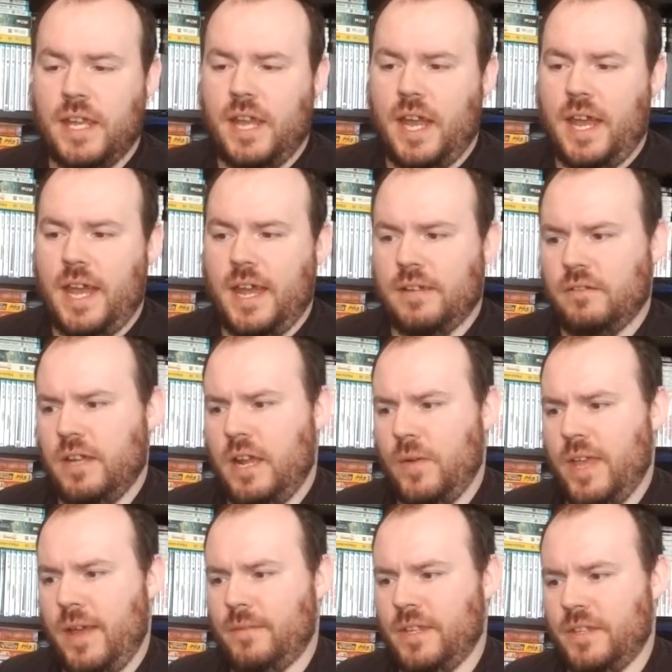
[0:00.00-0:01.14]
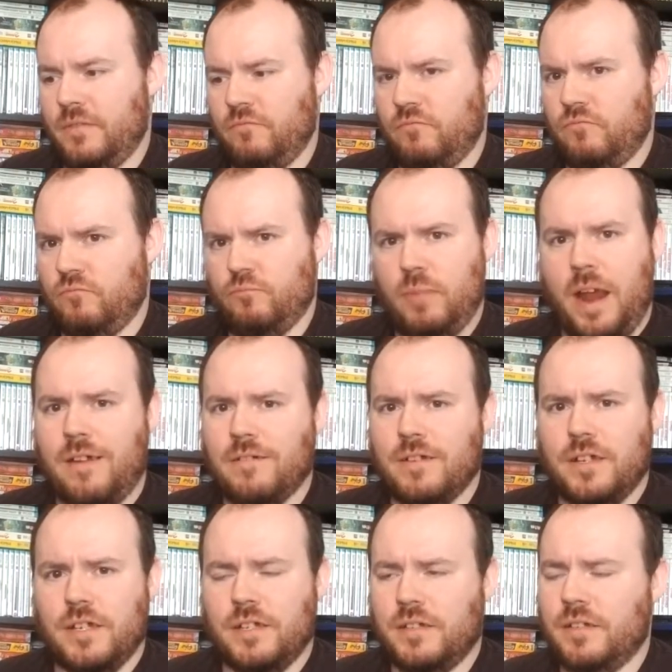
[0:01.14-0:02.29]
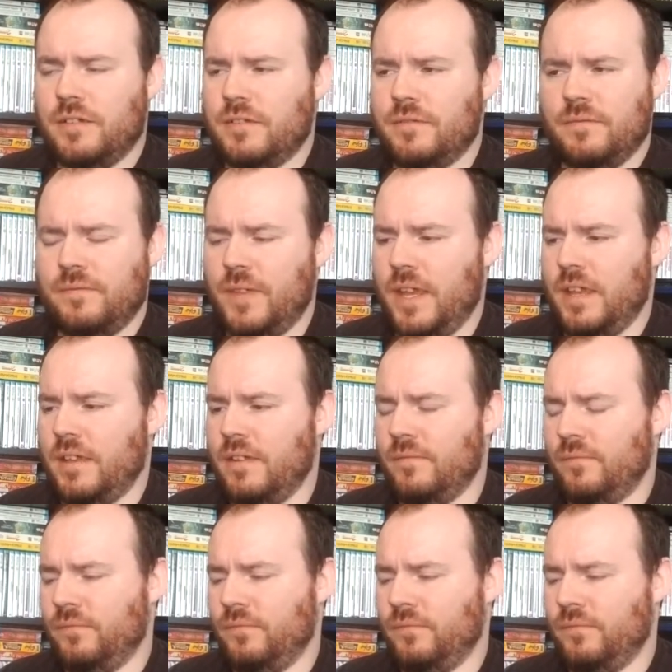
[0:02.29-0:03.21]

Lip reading: And now we have this para thing.